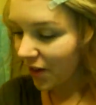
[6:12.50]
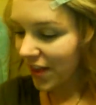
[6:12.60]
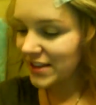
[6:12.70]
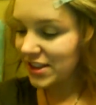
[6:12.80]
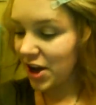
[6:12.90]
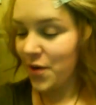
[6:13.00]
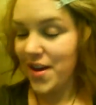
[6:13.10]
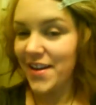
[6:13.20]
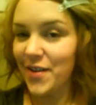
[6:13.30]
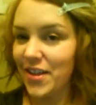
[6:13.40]
While that's
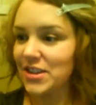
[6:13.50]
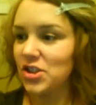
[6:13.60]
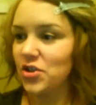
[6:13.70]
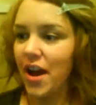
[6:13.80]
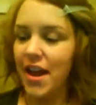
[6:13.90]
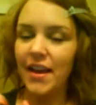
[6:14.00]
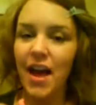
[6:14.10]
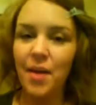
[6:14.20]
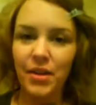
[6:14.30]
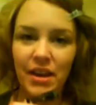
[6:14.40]
going, while that's drying,
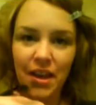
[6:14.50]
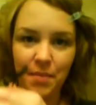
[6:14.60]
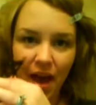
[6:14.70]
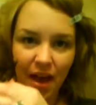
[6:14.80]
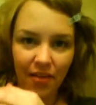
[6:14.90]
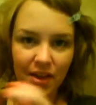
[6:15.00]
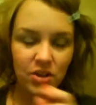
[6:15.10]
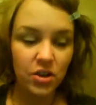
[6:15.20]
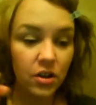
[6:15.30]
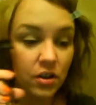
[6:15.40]
I'm going to get my
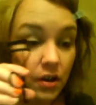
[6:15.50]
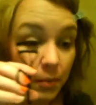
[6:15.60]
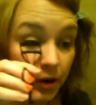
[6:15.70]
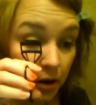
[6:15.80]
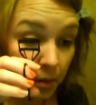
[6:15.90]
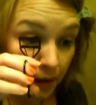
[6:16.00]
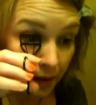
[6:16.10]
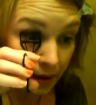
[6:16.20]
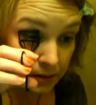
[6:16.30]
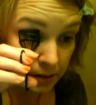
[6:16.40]
eyelash curler and I'm going to curl my
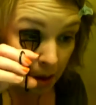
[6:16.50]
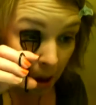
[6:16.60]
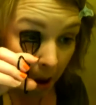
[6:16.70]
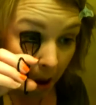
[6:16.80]
lashes.